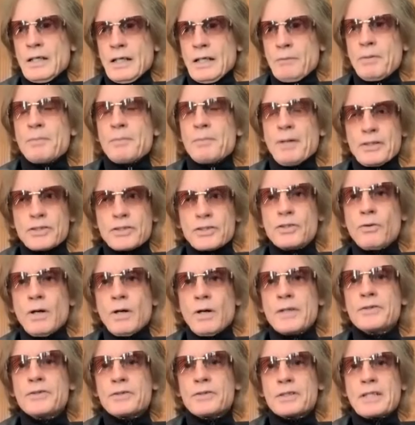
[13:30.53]
It'd be about
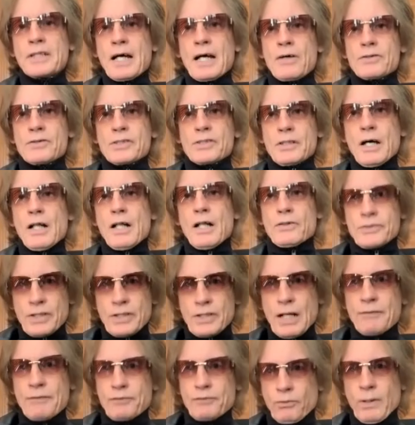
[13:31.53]

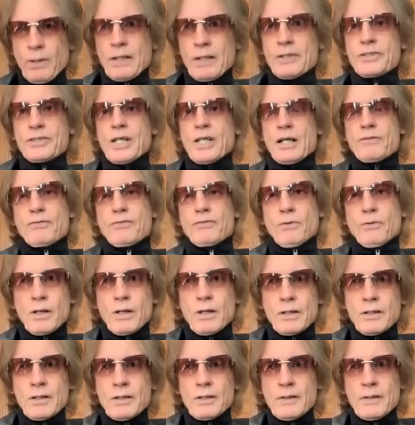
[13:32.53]
$200,000 I'd have to write a check
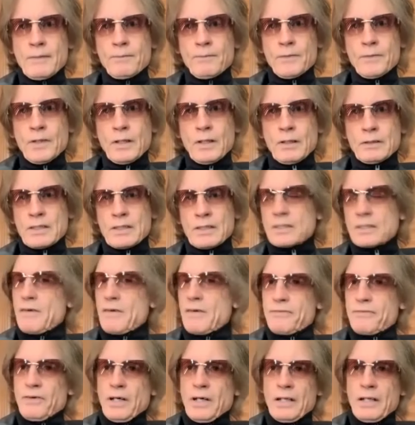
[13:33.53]
for. That's
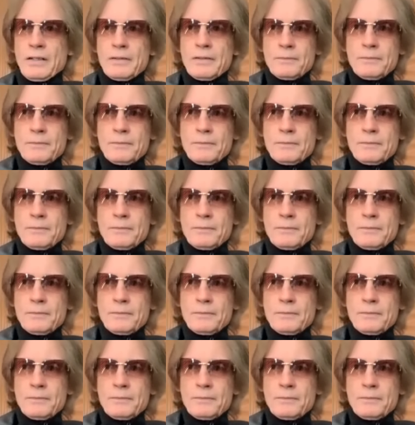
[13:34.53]
not fun.